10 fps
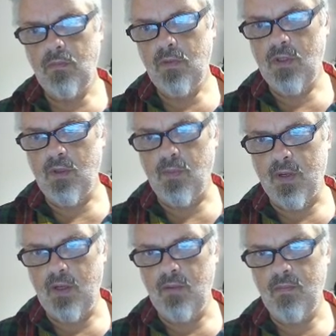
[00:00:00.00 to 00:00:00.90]
Is it
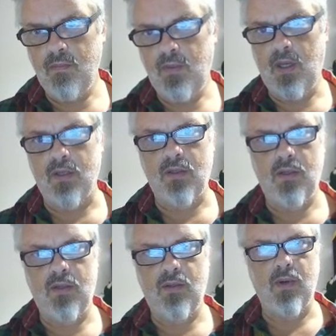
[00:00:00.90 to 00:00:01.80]
working? Yes,
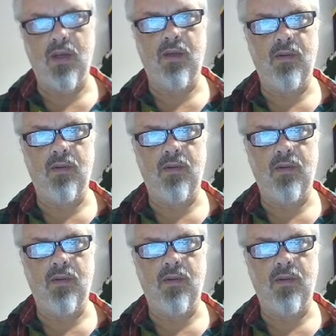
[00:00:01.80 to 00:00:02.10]
it's working.